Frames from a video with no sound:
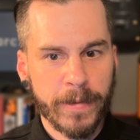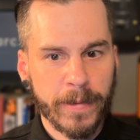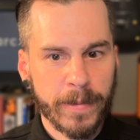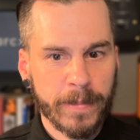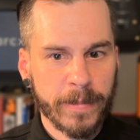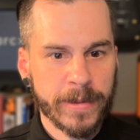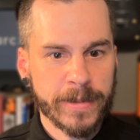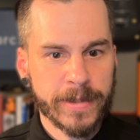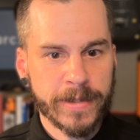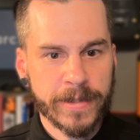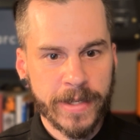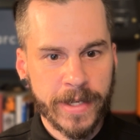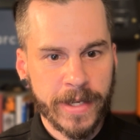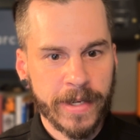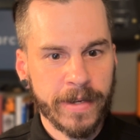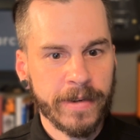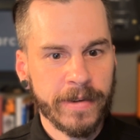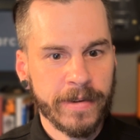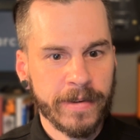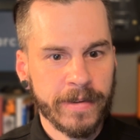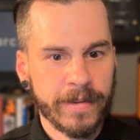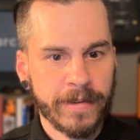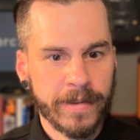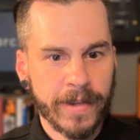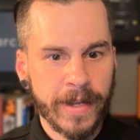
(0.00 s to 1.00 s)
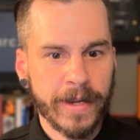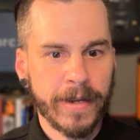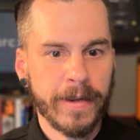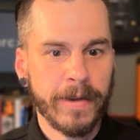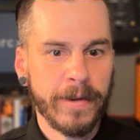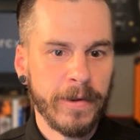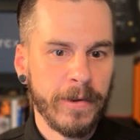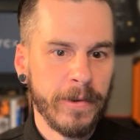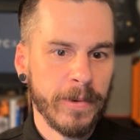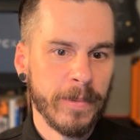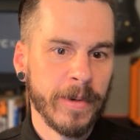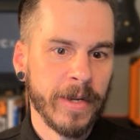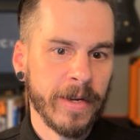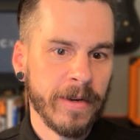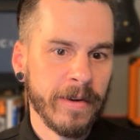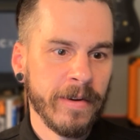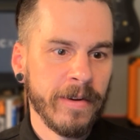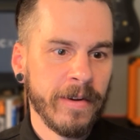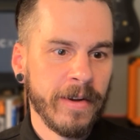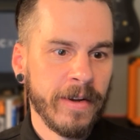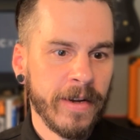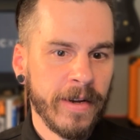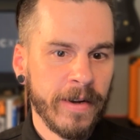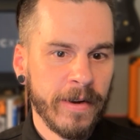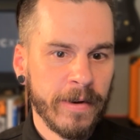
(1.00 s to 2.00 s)
to almost think like a human
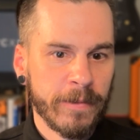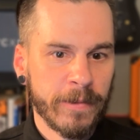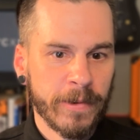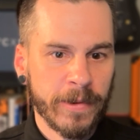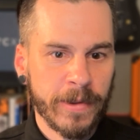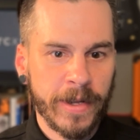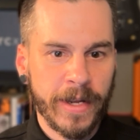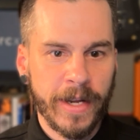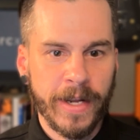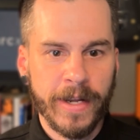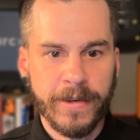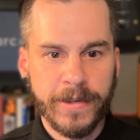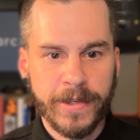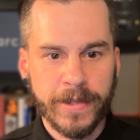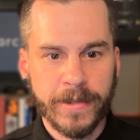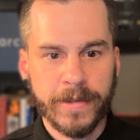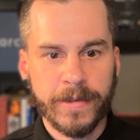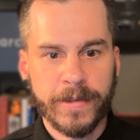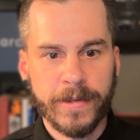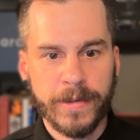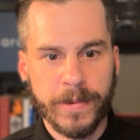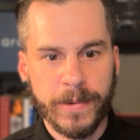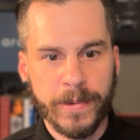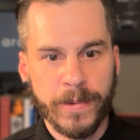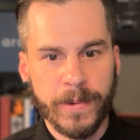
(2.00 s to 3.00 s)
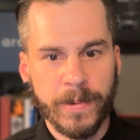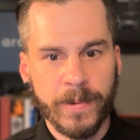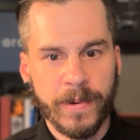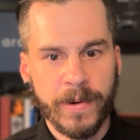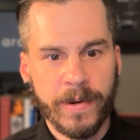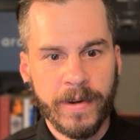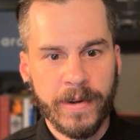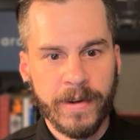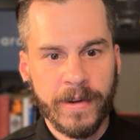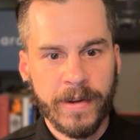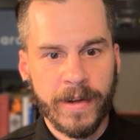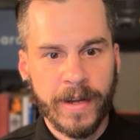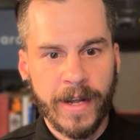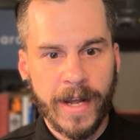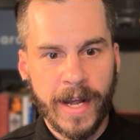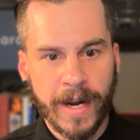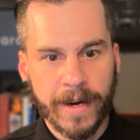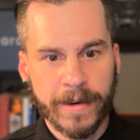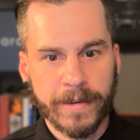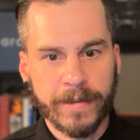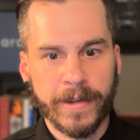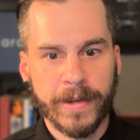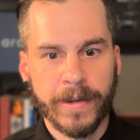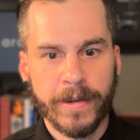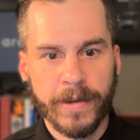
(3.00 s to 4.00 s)
for the agent to
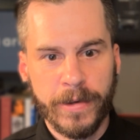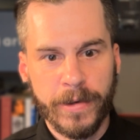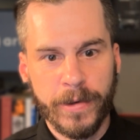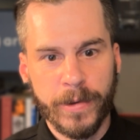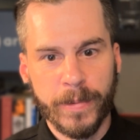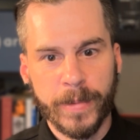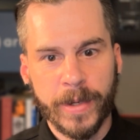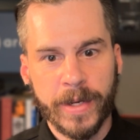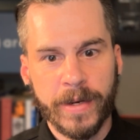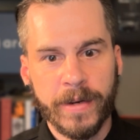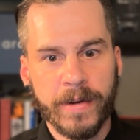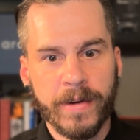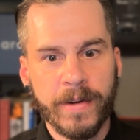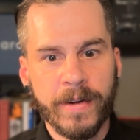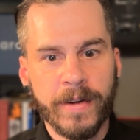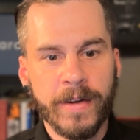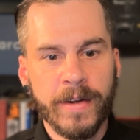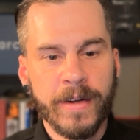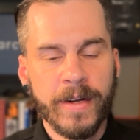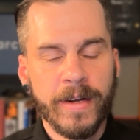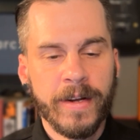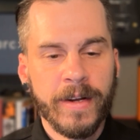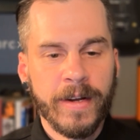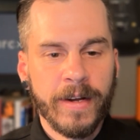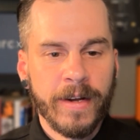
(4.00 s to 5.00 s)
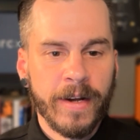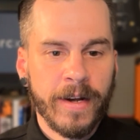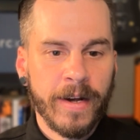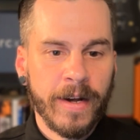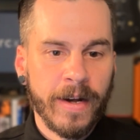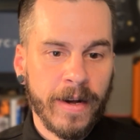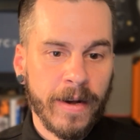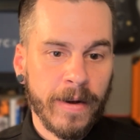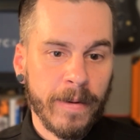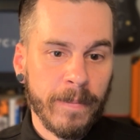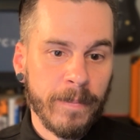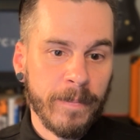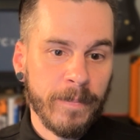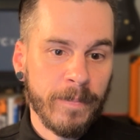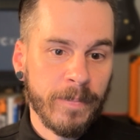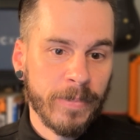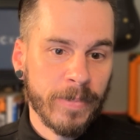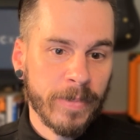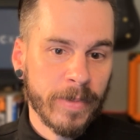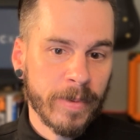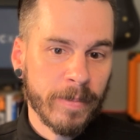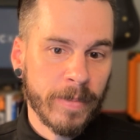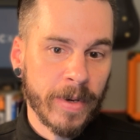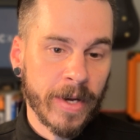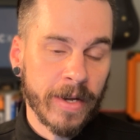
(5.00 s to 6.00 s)
act like a human.
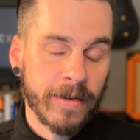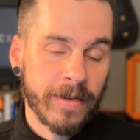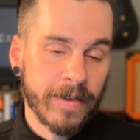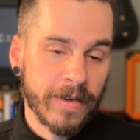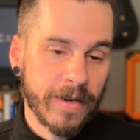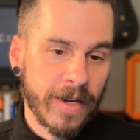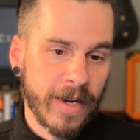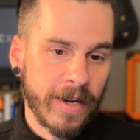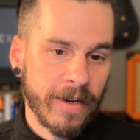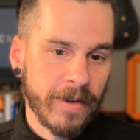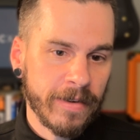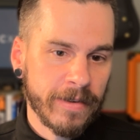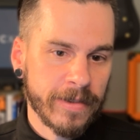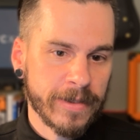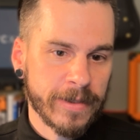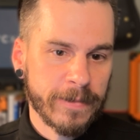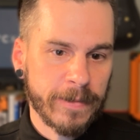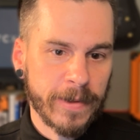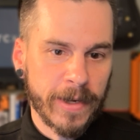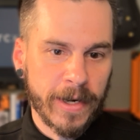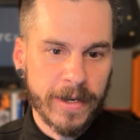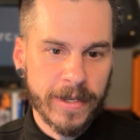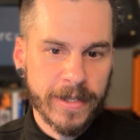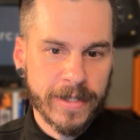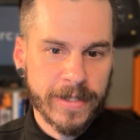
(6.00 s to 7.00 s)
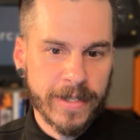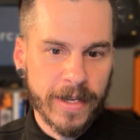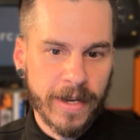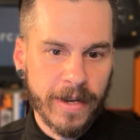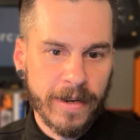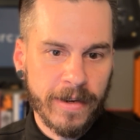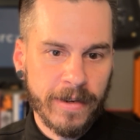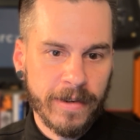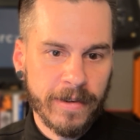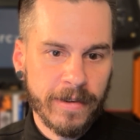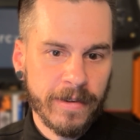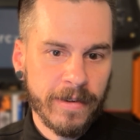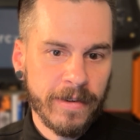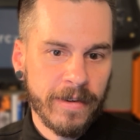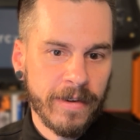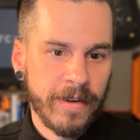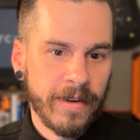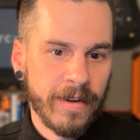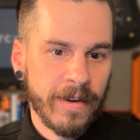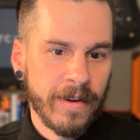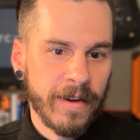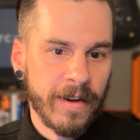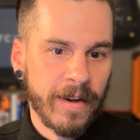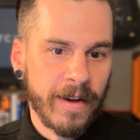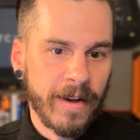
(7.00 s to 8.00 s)
But today, it's very exciting
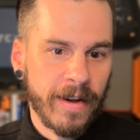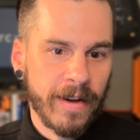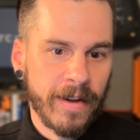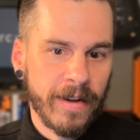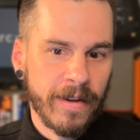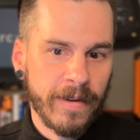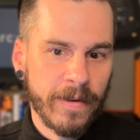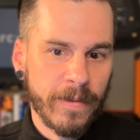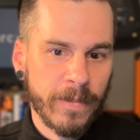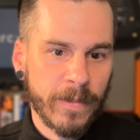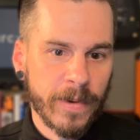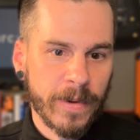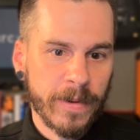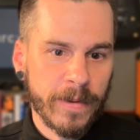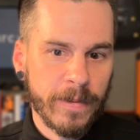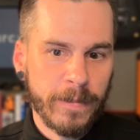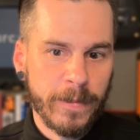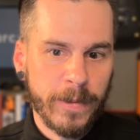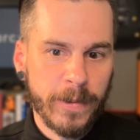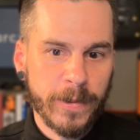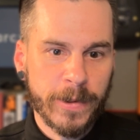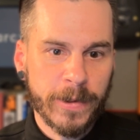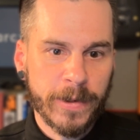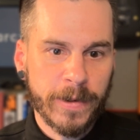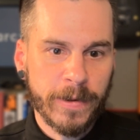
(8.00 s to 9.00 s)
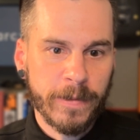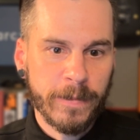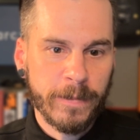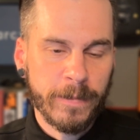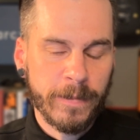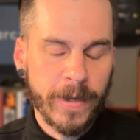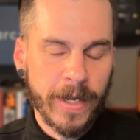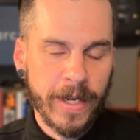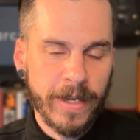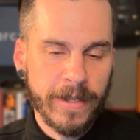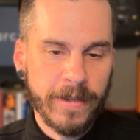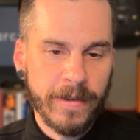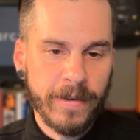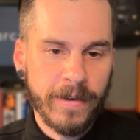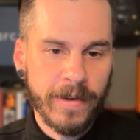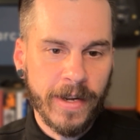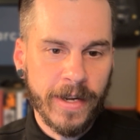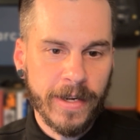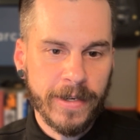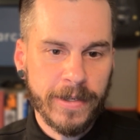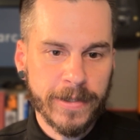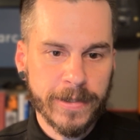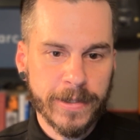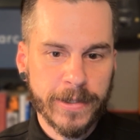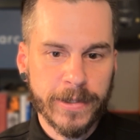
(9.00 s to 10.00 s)
where the future of
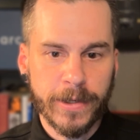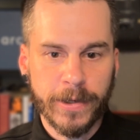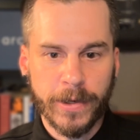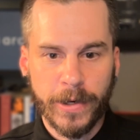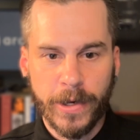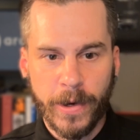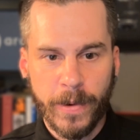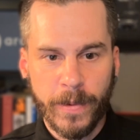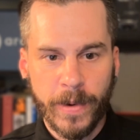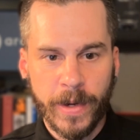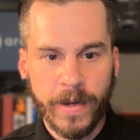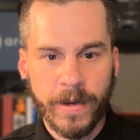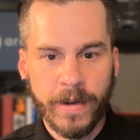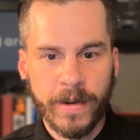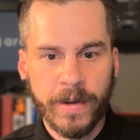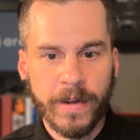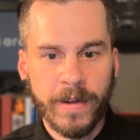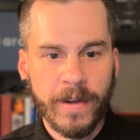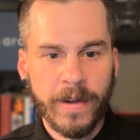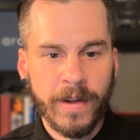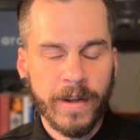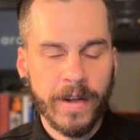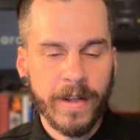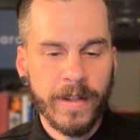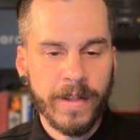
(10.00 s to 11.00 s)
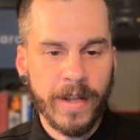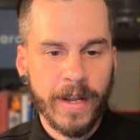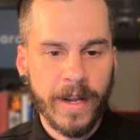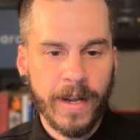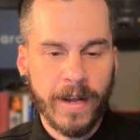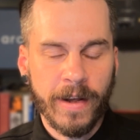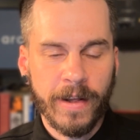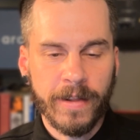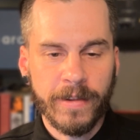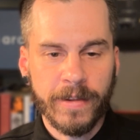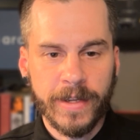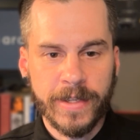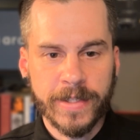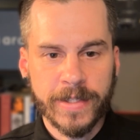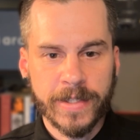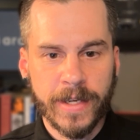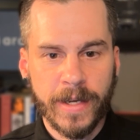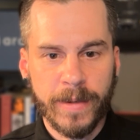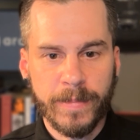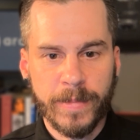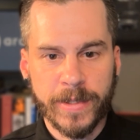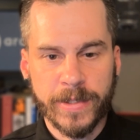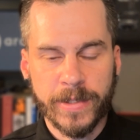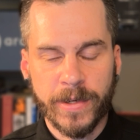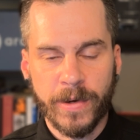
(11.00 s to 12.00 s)
agents are going and the AI
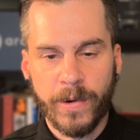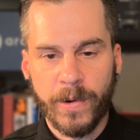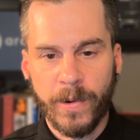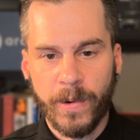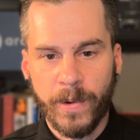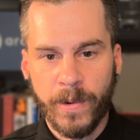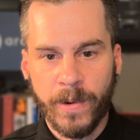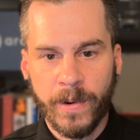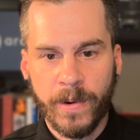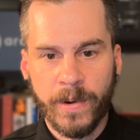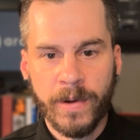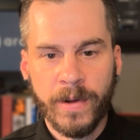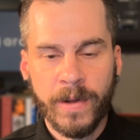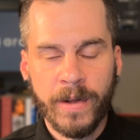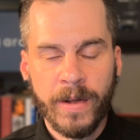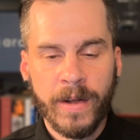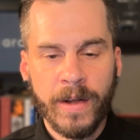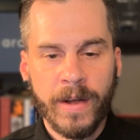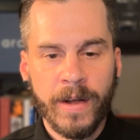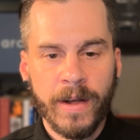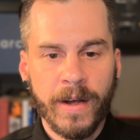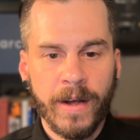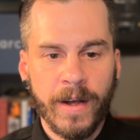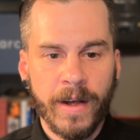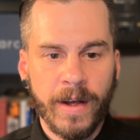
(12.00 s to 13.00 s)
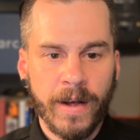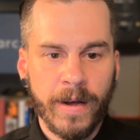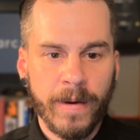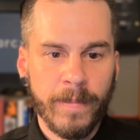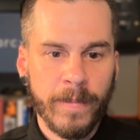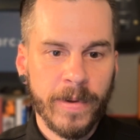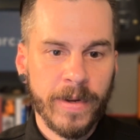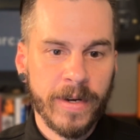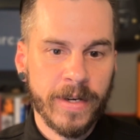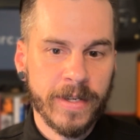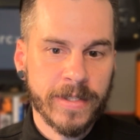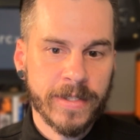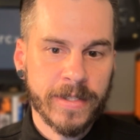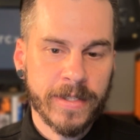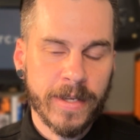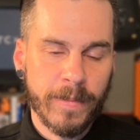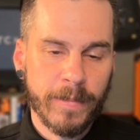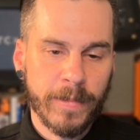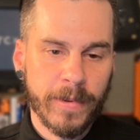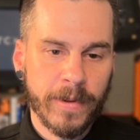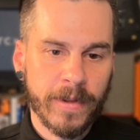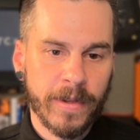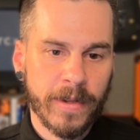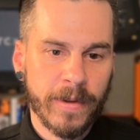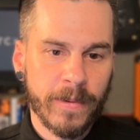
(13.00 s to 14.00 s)
landscape as a whole. And it's
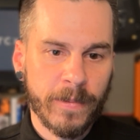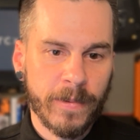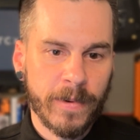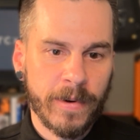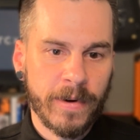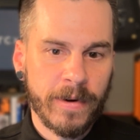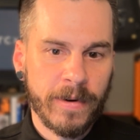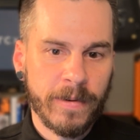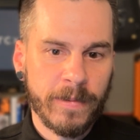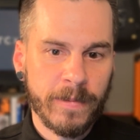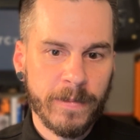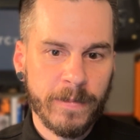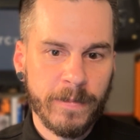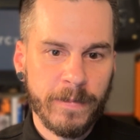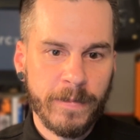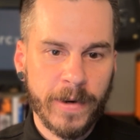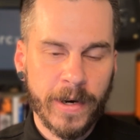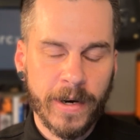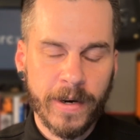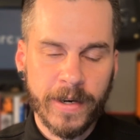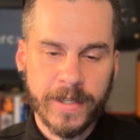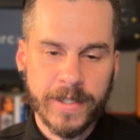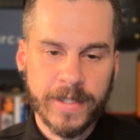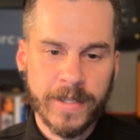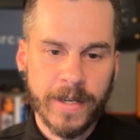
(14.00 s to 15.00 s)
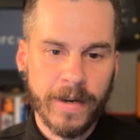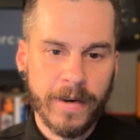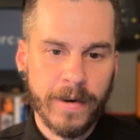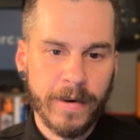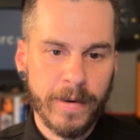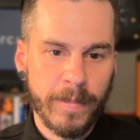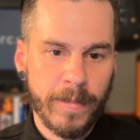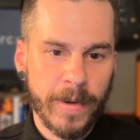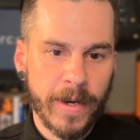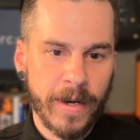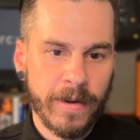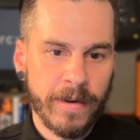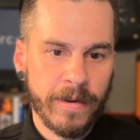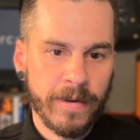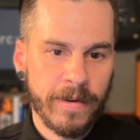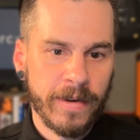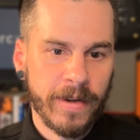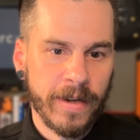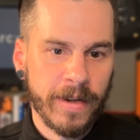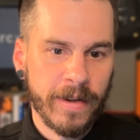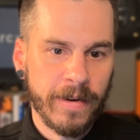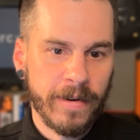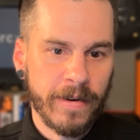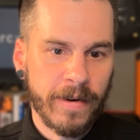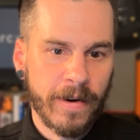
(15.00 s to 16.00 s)
something that we're very excited about
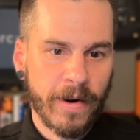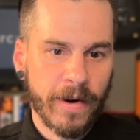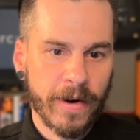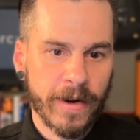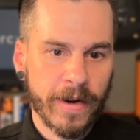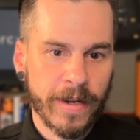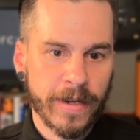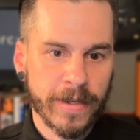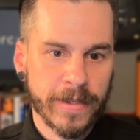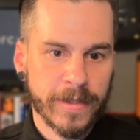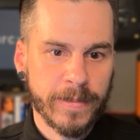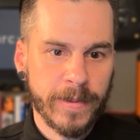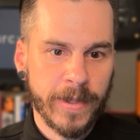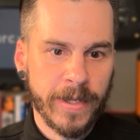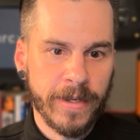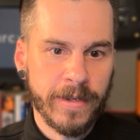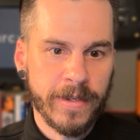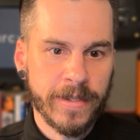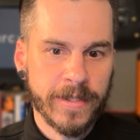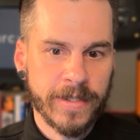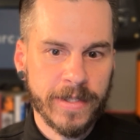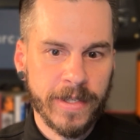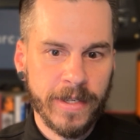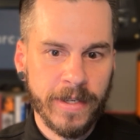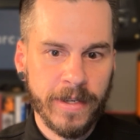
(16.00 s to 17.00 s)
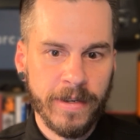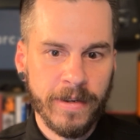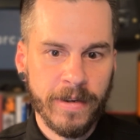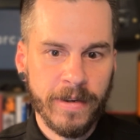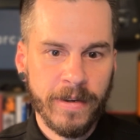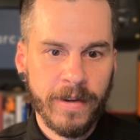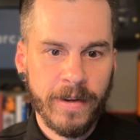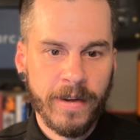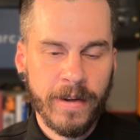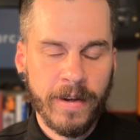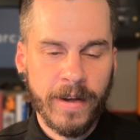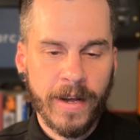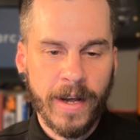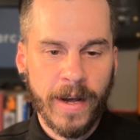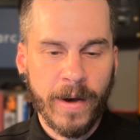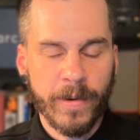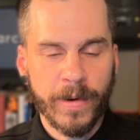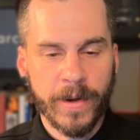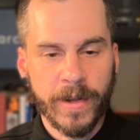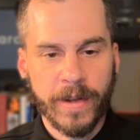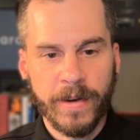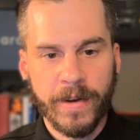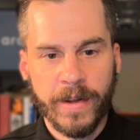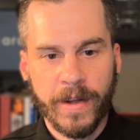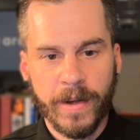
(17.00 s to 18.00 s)
at ArcXP to see how
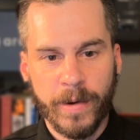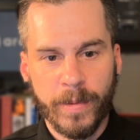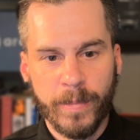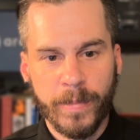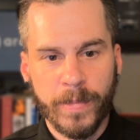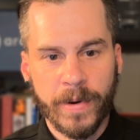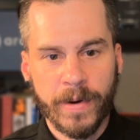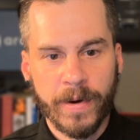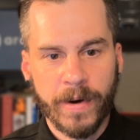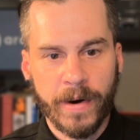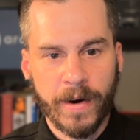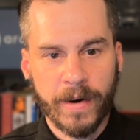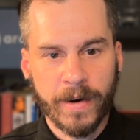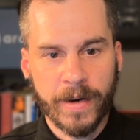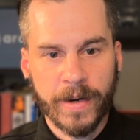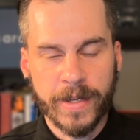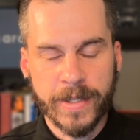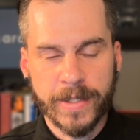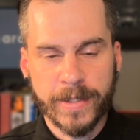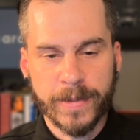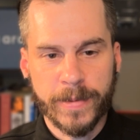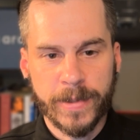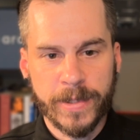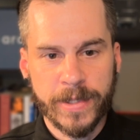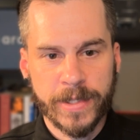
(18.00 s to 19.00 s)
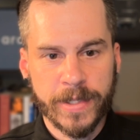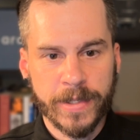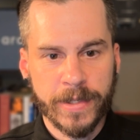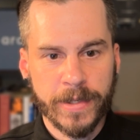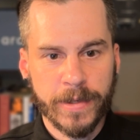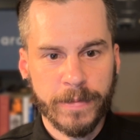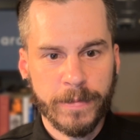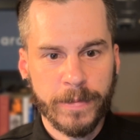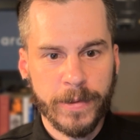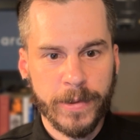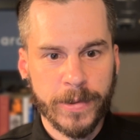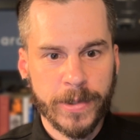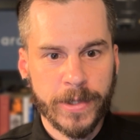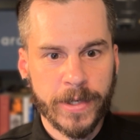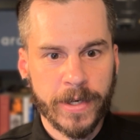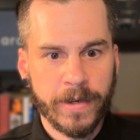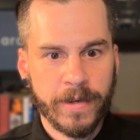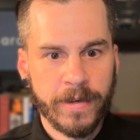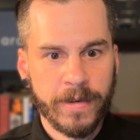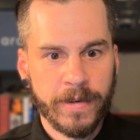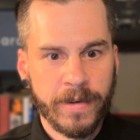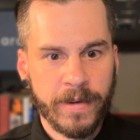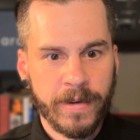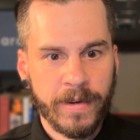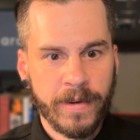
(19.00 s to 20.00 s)
it can help our customers in the future.